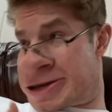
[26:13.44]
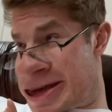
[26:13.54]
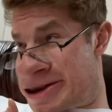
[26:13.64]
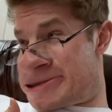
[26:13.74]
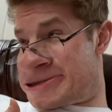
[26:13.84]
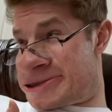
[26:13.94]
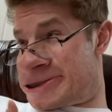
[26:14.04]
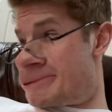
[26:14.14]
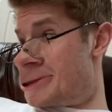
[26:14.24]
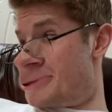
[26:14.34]
Still?
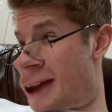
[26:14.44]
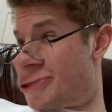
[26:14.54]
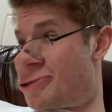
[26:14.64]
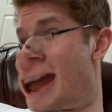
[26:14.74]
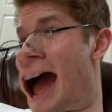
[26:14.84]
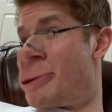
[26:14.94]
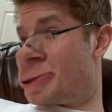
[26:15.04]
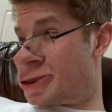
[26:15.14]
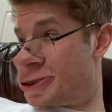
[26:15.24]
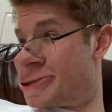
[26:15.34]
You've been doing that three hours.